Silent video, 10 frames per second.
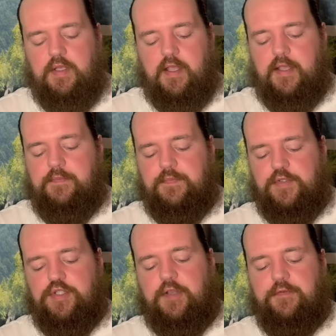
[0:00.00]
Okay.
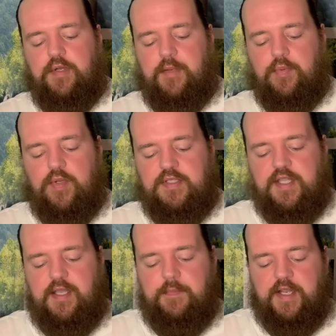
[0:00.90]
Shuffle it up one
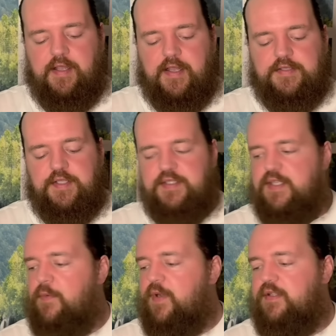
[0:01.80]
time, my guides. Let's
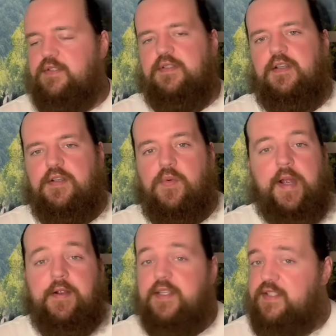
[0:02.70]
see what
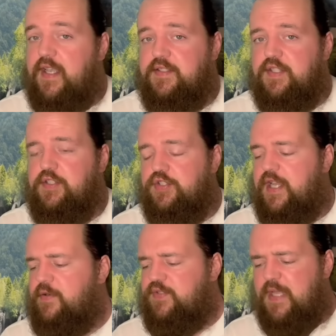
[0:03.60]
Aquarius has in the
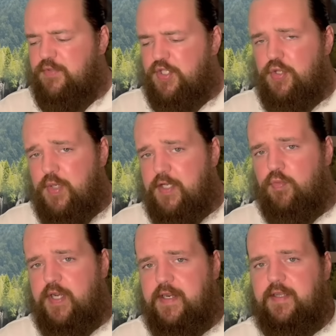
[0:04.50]
shadows. That was a unique
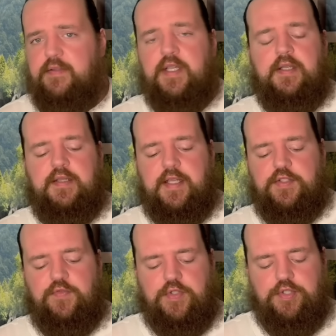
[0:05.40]
reading,
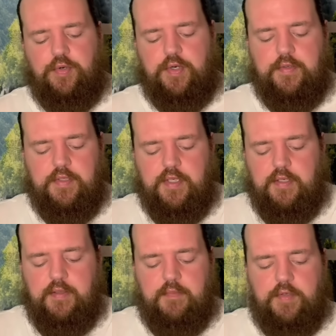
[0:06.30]
that's for sure.
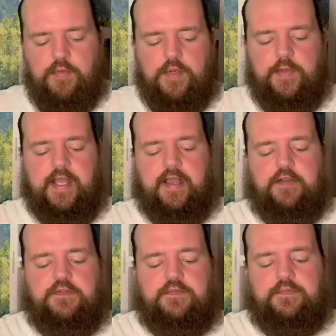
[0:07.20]
But what do we have?